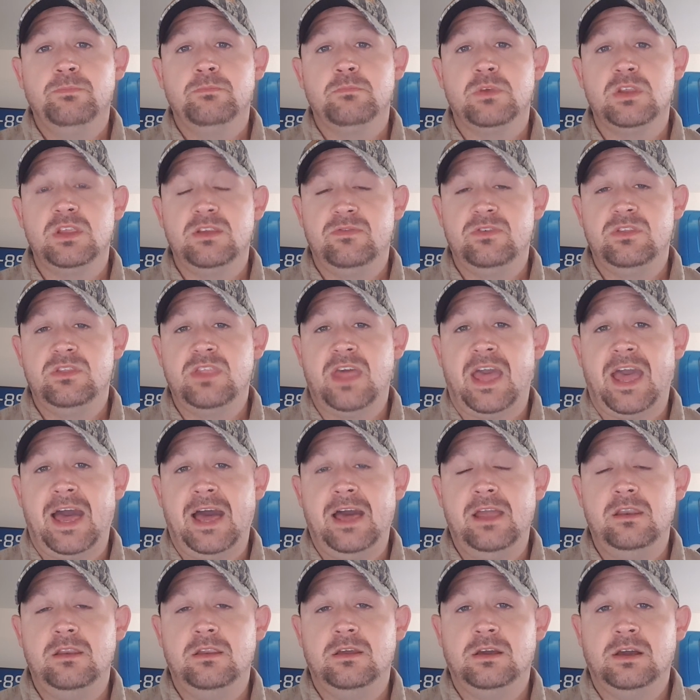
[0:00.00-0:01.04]
But even
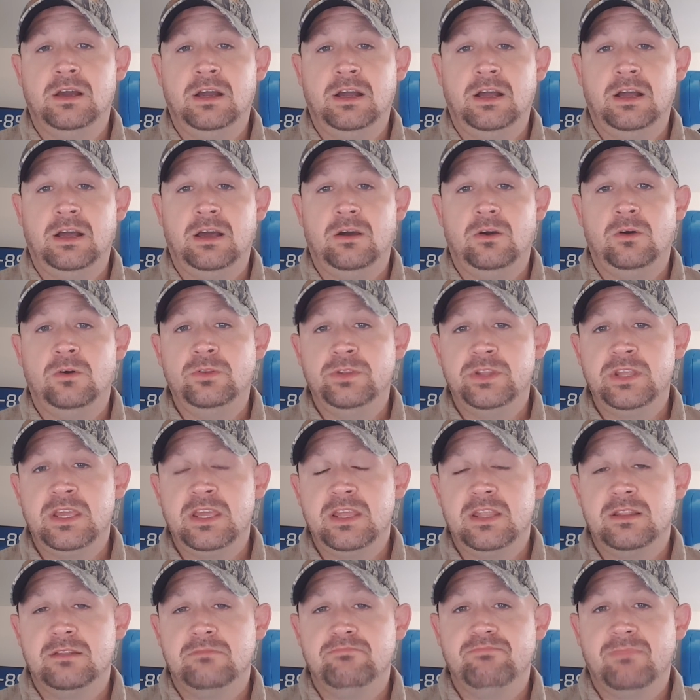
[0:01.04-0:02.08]
that
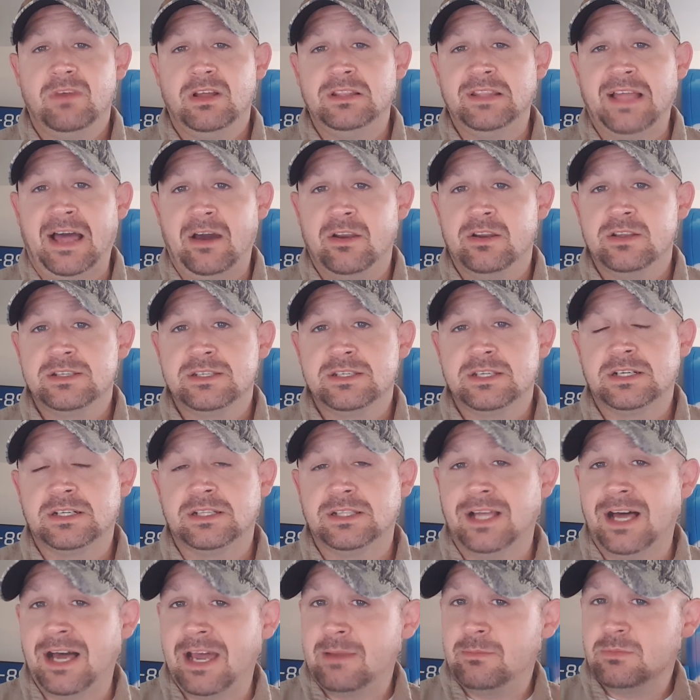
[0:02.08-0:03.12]
only allowed us to
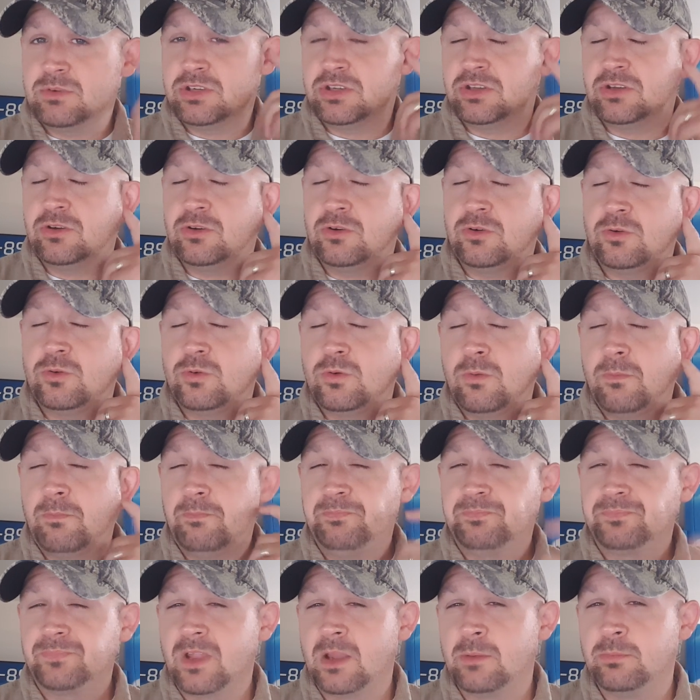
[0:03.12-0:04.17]
climb to,
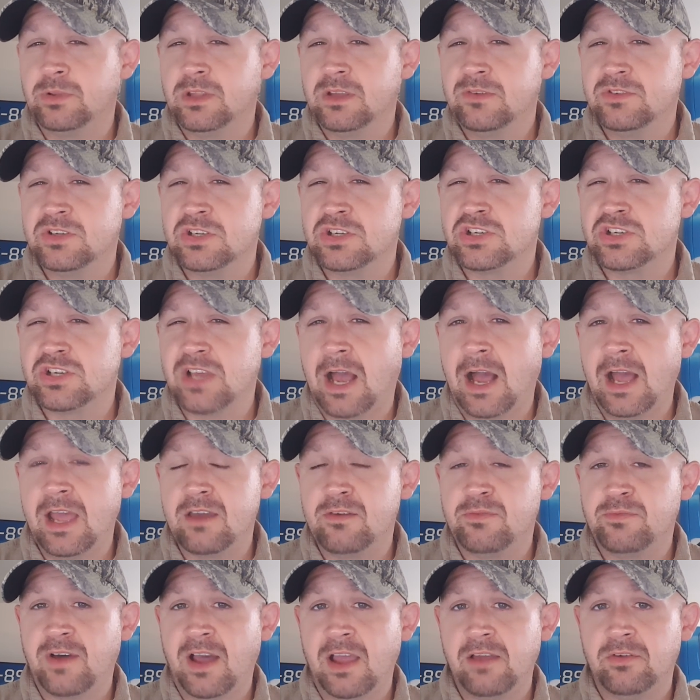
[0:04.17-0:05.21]
I believe, just shy
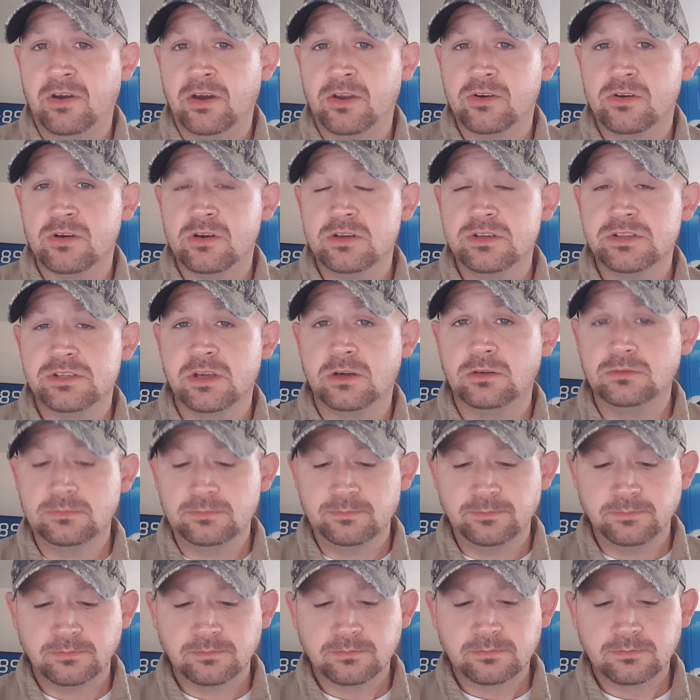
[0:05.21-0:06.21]
of 500 or so.